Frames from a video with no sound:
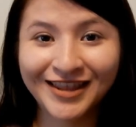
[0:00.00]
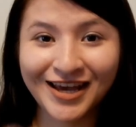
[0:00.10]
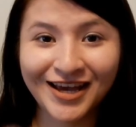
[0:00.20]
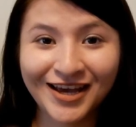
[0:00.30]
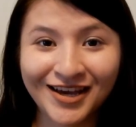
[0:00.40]

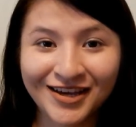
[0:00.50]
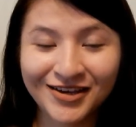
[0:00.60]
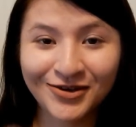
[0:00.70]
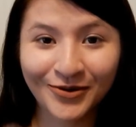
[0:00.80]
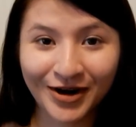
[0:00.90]

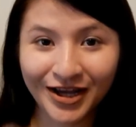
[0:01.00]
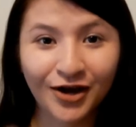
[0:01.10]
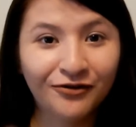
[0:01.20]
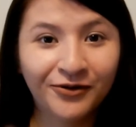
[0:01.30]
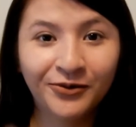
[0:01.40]
that you are
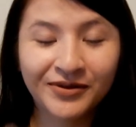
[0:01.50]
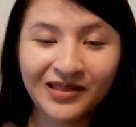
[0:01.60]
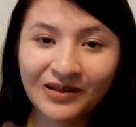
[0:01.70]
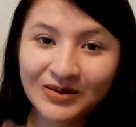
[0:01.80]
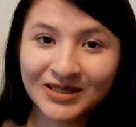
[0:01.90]
careful with
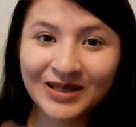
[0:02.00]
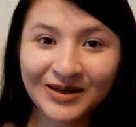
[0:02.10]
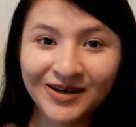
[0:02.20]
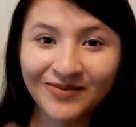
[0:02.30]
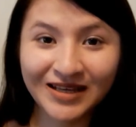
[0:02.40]
the loose
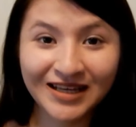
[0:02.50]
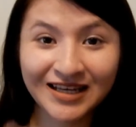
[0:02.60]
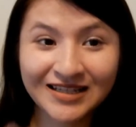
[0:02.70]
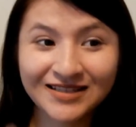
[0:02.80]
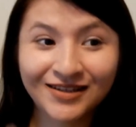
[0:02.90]
glitter
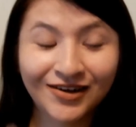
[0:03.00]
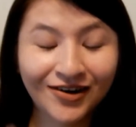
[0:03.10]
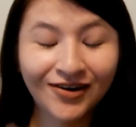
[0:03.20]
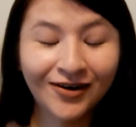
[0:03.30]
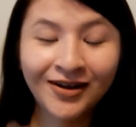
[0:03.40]
because,
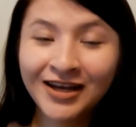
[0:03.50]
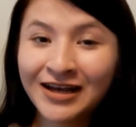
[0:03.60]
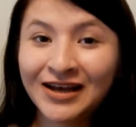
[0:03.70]
girl,